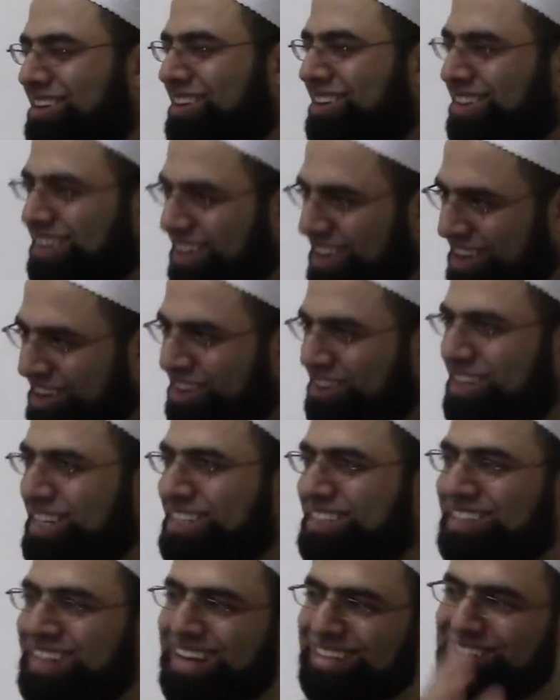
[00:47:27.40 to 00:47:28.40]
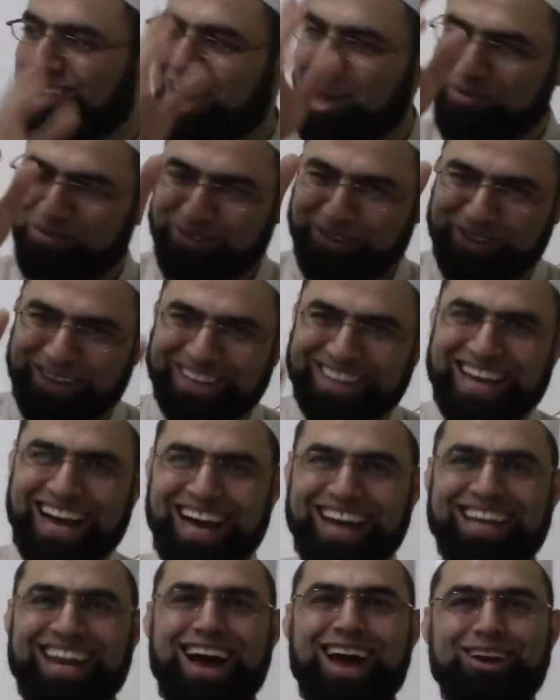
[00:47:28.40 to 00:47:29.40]
Here is the time for the
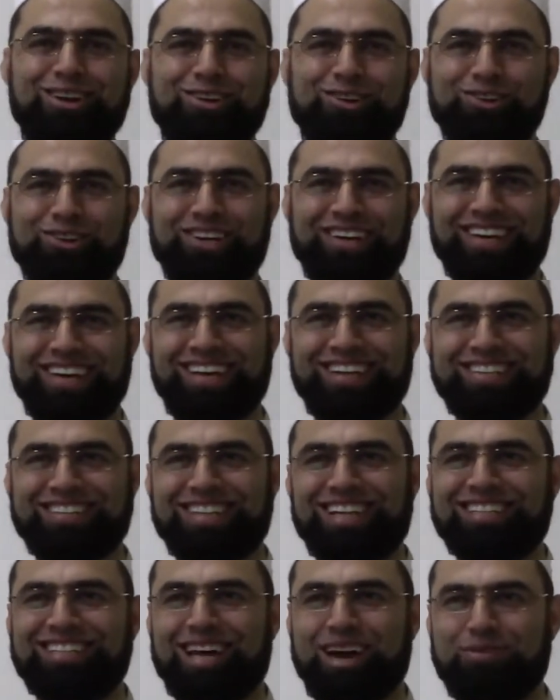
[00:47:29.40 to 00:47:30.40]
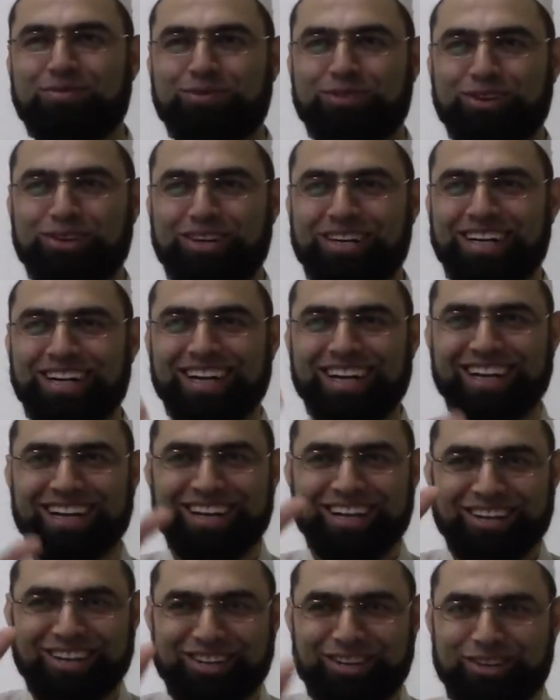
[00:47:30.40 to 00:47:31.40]
halal look. Here is the time for
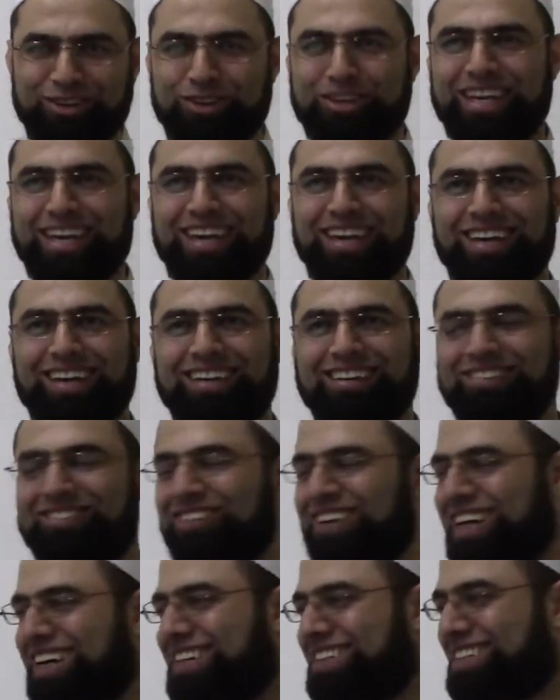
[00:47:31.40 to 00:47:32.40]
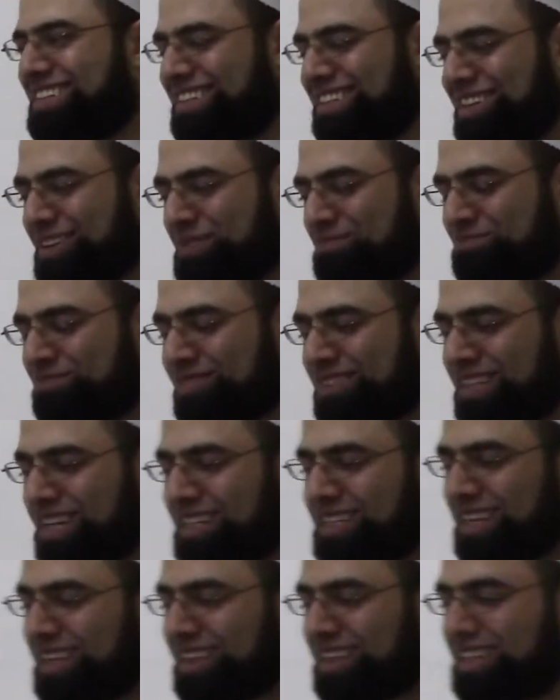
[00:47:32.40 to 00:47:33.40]
looking, right?
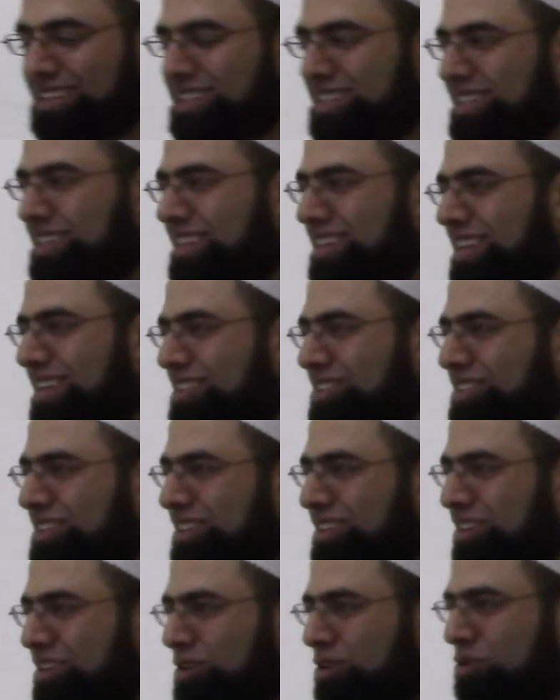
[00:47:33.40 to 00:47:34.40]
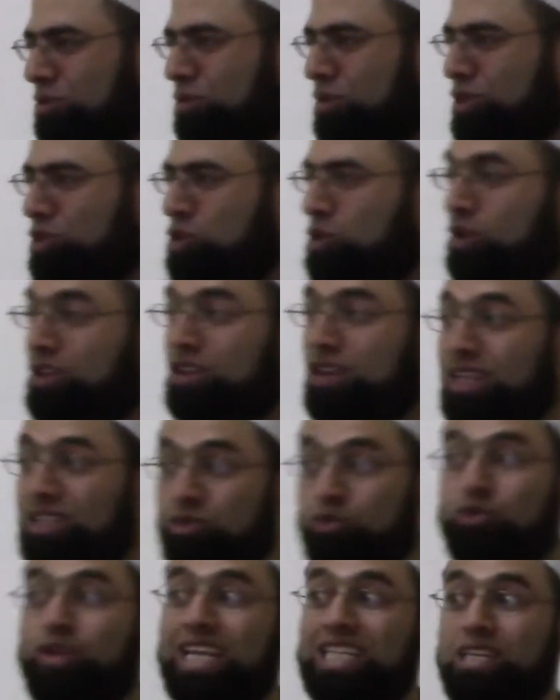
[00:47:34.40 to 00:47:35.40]
Not when you're not
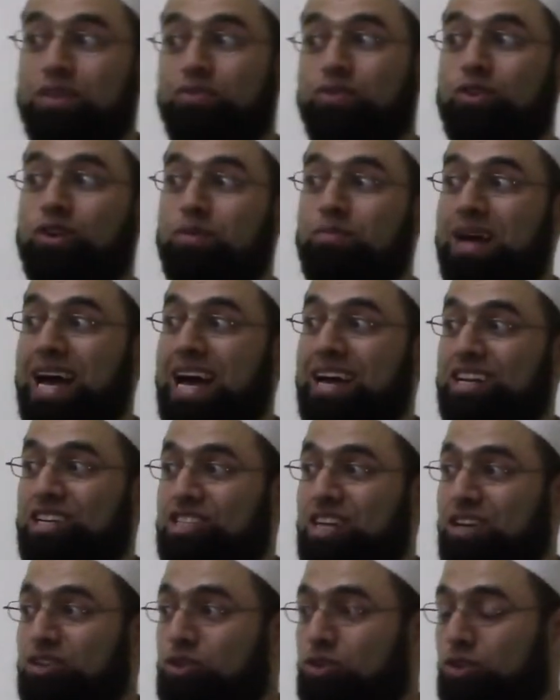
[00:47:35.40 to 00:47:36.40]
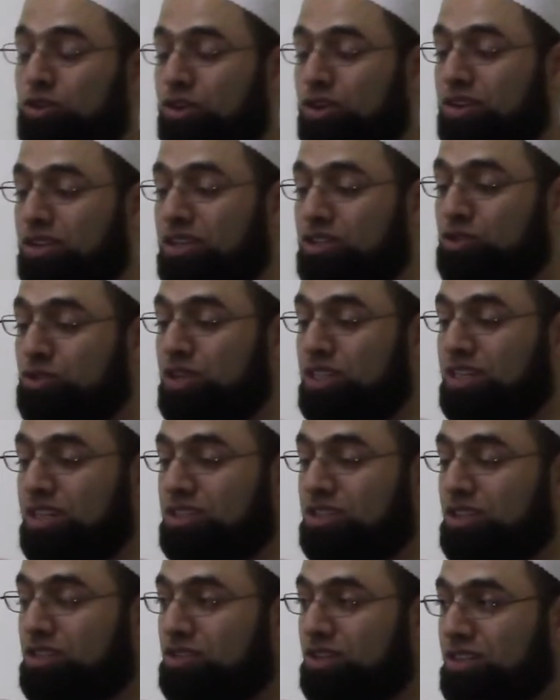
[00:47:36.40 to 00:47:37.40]
ready for marriage and you look in the street,
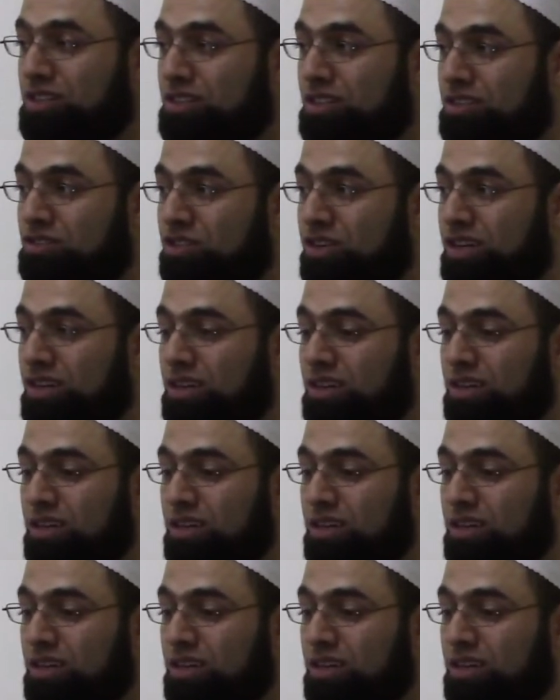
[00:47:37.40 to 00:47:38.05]
etc., etc.